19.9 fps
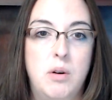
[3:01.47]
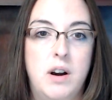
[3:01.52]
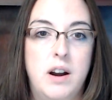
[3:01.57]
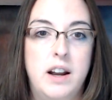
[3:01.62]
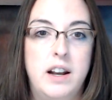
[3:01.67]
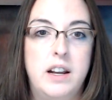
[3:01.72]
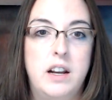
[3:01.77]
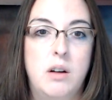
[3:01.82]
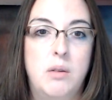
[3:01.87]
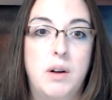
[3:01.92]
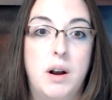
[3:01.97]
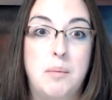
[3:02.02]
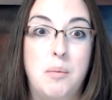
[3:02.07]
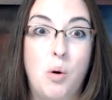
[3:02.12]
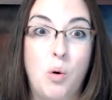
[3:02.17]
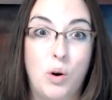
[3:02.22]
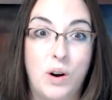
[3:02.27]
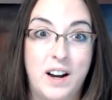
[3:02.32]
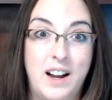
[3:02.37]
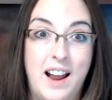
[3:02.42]
it, when I'm
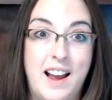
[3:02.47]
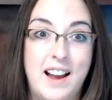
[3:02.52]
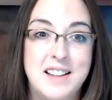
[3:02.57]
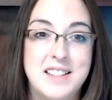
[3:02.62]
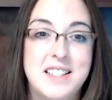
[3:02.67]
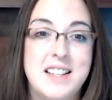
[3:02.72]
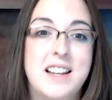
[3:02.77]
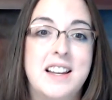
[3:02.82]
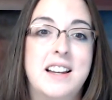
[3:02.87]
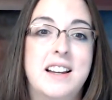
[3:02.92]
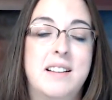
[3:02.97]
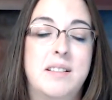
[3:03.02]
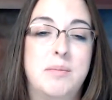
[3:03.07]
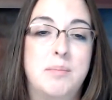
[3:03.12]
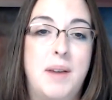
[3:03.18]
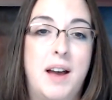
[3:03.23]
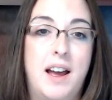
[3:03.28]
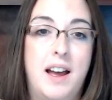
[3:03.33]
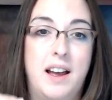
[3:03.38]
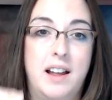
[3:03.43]
organizing
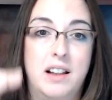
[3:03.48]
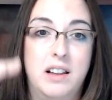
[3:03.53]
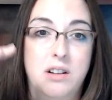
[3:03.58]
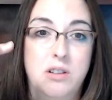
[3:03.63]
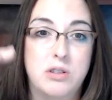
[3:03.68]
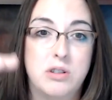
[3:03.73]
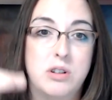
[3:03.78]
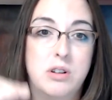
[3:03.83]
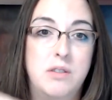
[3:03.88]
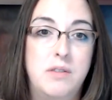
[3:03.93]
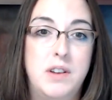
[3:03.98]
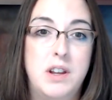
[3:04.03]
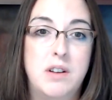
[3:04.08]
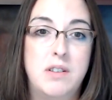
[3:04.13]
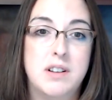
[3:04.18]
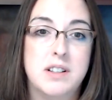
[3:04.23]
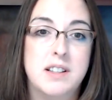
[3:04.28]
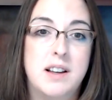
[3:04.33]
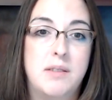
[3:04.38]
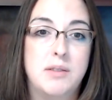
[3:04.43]
my literature review,
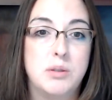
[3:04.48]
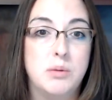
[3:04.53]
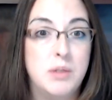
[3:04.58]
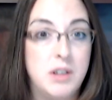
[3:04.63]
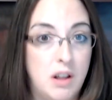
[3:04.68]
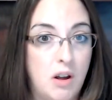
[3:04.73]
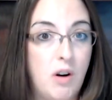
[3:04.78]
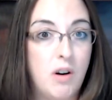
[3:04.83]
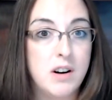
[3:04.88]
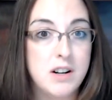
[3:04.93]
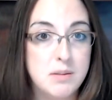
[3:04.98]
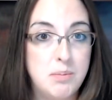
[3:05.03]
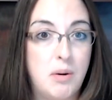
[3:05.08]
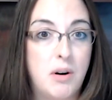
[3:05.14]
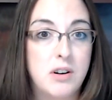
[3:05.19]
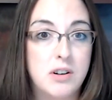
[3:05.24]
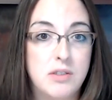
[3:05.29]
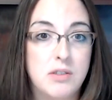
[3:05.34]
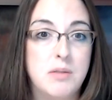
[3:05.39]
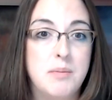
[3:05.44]
because that was one of the hardest
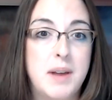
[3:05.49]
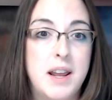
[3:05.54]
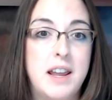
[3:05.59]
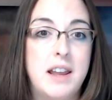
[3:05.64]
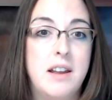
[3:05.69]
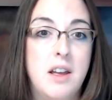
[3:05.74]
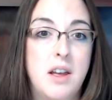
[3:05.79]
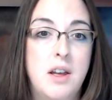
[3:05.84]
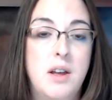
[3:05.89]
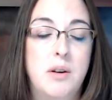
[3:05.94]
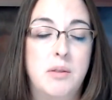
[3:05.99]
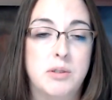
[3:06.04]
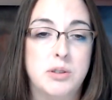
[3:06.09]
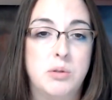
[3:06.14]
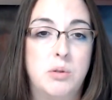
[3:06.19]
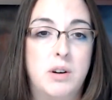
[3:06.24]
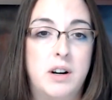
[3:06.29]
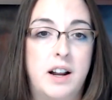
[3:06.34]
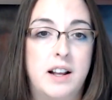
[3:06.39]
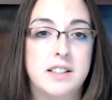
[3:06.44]
parts for me, was
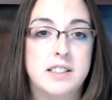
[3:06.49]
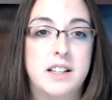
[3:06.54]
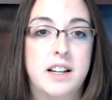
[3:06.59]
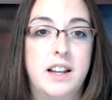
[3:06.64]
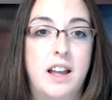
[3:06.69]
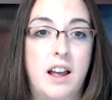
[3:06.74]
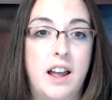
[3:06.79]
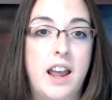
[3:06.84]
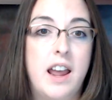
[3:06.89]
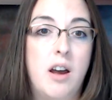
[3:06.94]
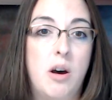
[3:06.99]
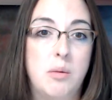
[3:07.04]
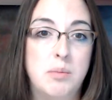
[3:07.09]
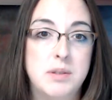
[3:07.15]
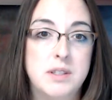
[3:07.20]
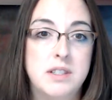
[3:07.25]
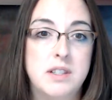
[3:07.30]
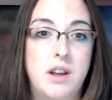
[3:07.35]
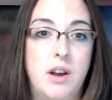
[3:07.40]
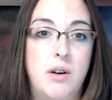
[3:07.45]
organizing
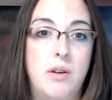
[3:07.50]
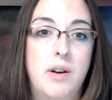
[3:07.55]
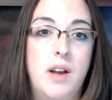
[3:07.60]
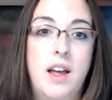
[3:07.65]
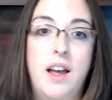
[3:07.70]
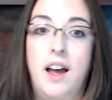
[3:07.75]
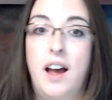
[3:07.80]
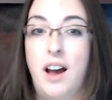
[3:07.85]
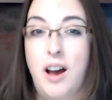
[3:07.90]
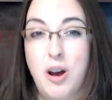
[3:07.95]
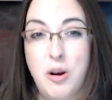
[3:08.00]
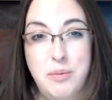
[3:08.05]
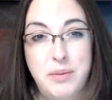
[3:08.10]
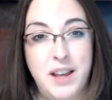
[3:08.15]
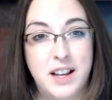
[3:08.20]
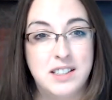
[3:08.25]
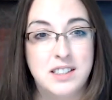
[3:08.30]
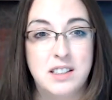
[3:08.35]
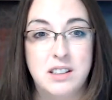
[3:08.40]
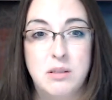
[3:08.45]
helps. So I hope
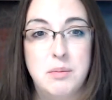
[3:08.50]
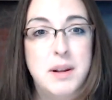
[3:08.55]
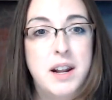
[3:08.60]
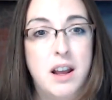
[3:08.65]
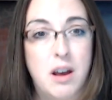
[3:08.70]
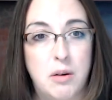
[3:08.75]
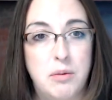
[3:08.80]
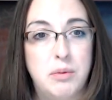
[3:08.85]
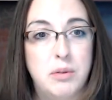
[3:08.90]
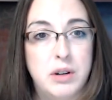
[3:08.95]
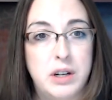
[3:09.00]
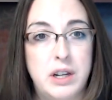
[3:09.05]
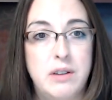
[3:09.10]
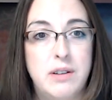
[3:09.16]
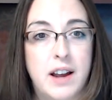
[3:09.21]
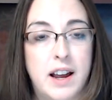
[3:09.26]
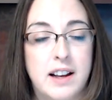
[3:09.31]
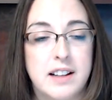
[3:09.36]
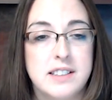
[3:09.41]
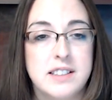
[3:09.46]
that's a little bit helpful to you
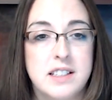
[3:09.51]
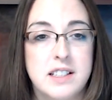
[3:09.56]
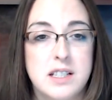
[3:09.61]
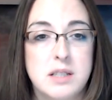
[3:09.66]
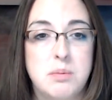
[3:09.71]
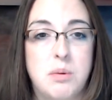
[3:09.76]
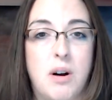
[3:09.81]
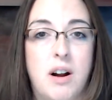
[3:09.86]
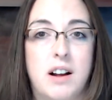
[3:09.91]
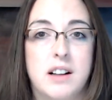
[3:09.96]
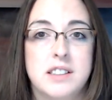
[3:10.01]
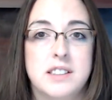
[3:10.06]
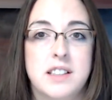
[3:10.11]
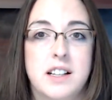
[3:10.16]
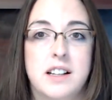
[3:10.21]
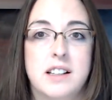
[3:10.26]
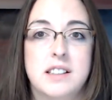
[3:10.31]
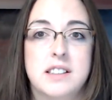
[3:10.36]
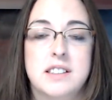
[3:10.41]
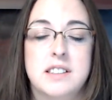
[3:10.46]
guys in this
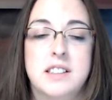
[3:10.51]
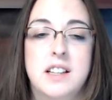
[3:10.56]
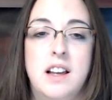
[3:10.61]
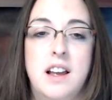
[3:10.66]
process.